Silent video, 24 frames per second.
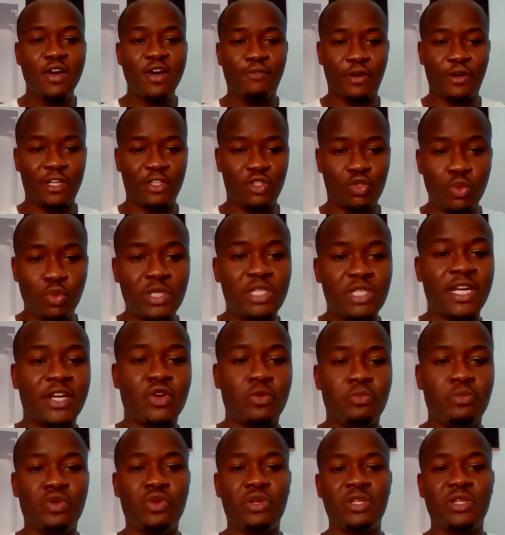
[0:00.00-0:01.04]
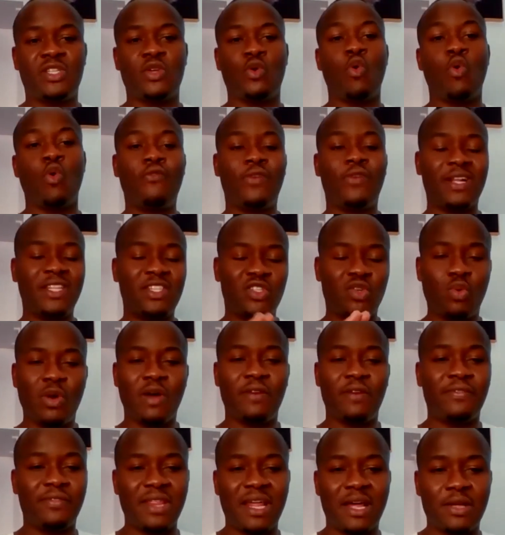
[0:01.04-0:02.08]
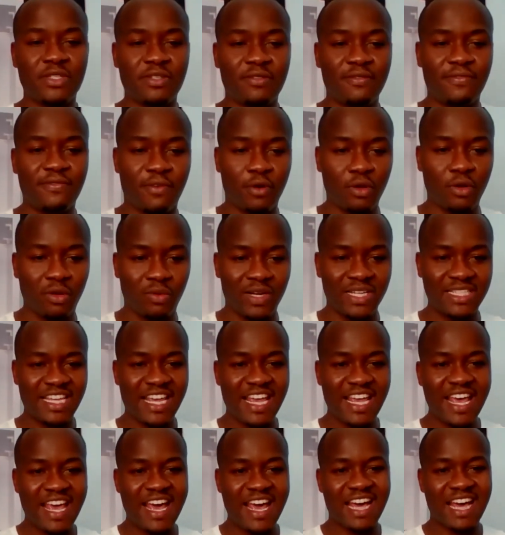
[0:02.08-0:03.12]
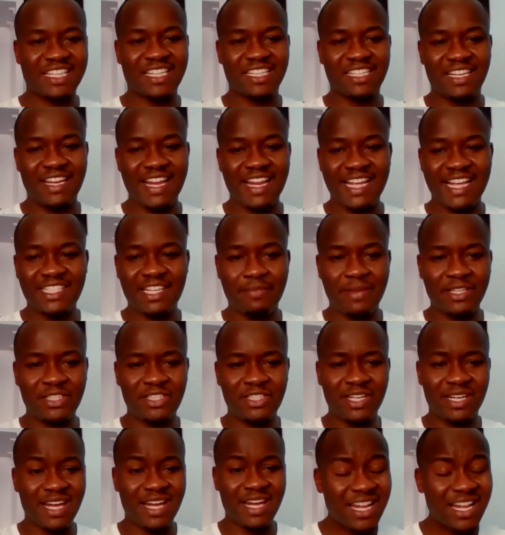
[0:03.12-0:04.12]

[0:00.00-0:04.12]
For the Twitter community, over 12,000 followers as of the last time I checked.